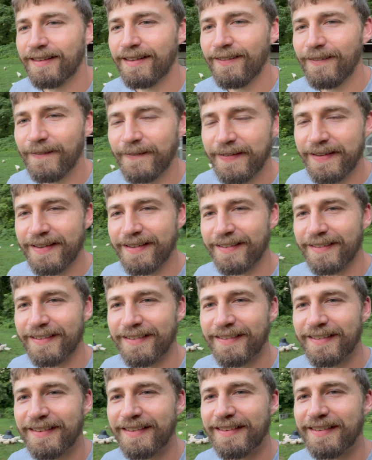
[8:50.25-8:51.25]
oh hey,
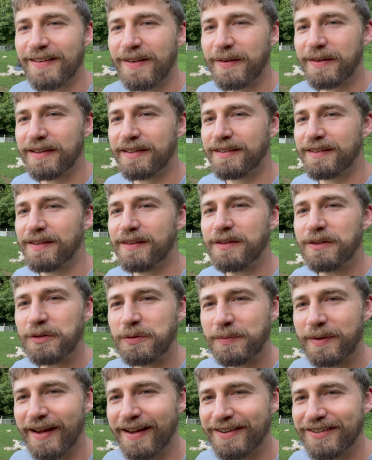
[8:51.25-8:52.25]
this is how I get to the new
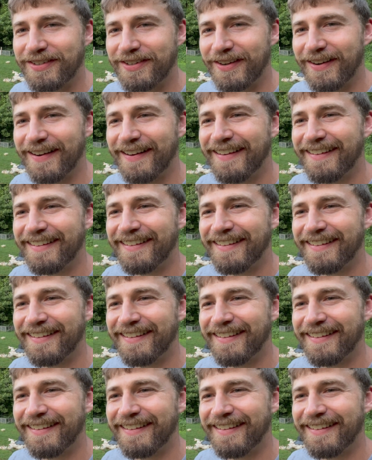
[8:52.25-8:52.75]
pasture.